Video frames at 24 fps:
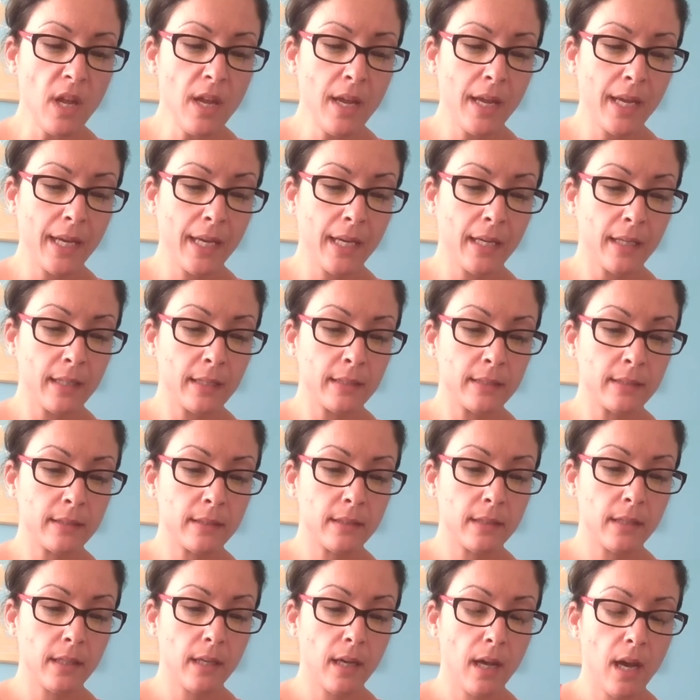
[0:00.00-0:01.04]

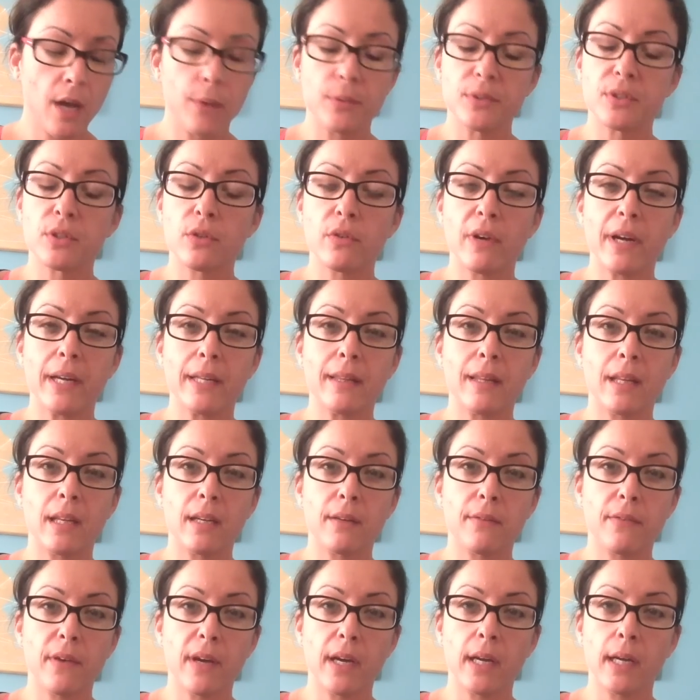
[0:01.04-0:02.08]
And I was threatened that
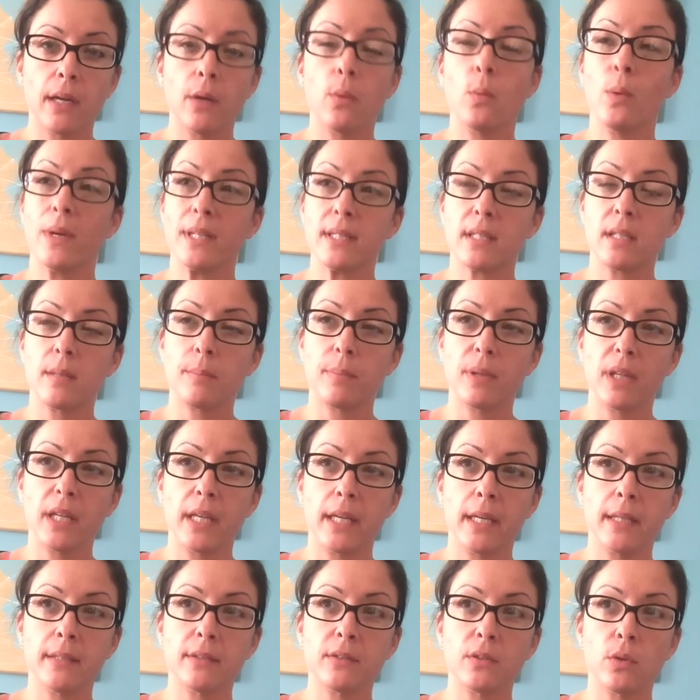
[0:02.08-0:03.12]
if I went to the
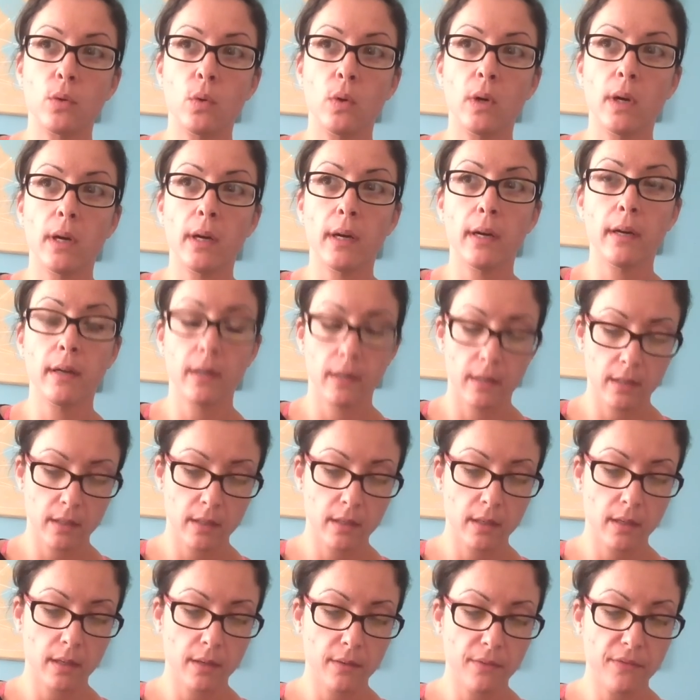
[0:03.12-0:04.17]
police or
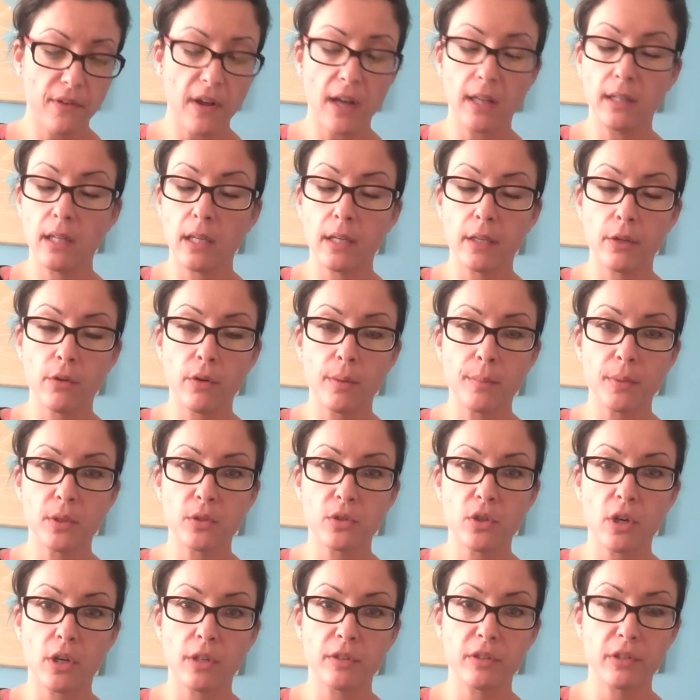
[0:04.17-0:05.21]
filed any criminal
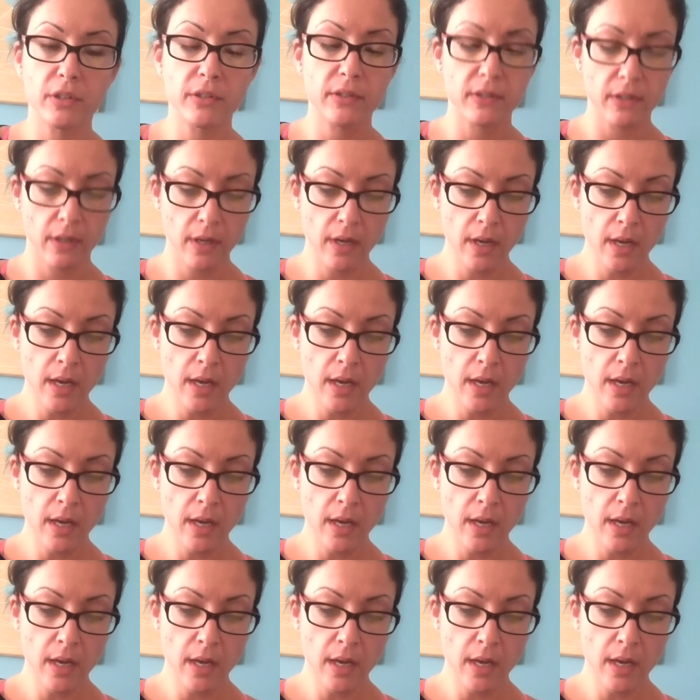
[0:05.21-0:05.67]
charges,